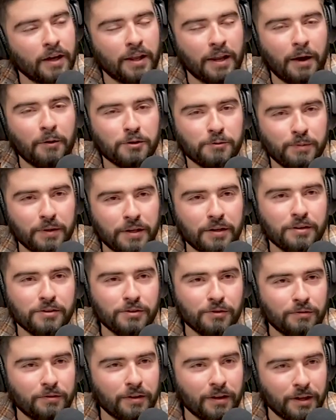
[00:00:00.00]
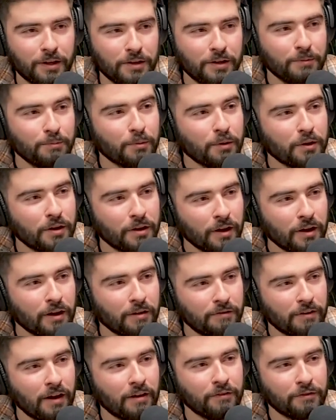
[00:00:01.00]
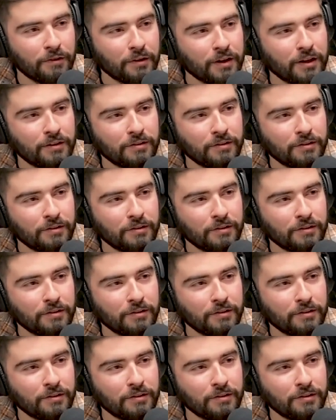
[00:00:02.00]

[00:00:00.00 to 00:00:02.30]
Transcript: And that was because you feel like you didn't put enough effort into it.